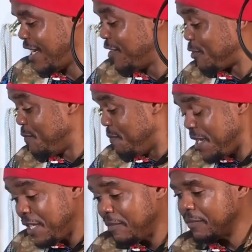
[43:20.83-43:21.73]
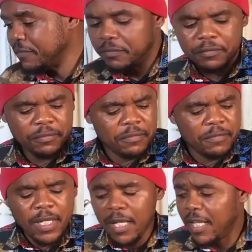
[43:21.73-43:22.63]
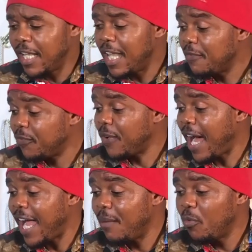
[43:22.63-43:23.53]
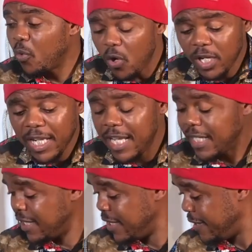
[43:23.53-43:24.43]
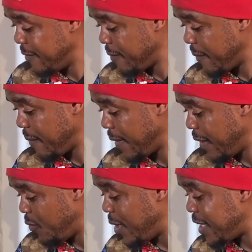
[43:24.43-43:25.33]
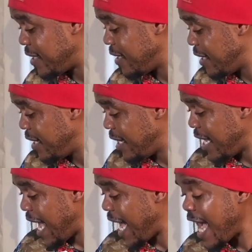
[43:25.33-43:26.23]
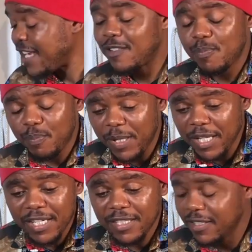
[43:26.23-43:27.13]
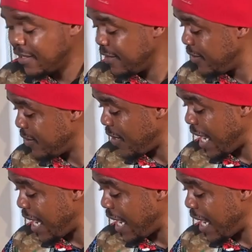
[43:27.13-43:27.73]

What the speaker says: to me, if I am working with a high speed uh,